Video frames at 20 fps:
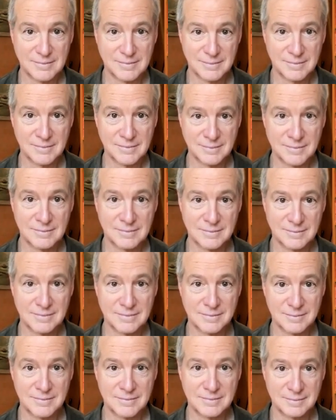
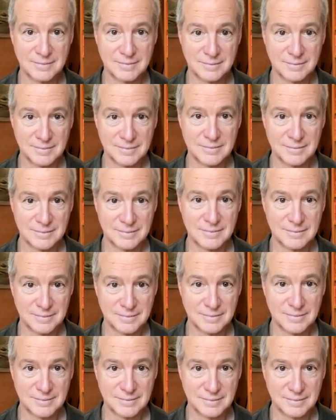
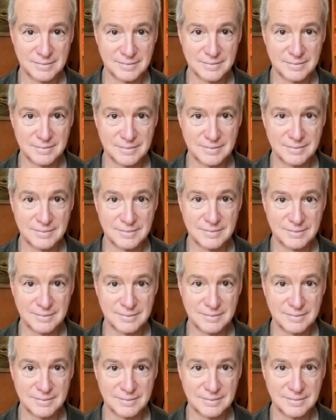
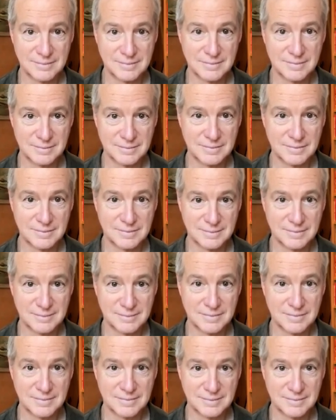
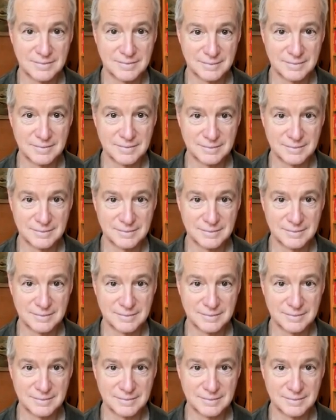[no speech]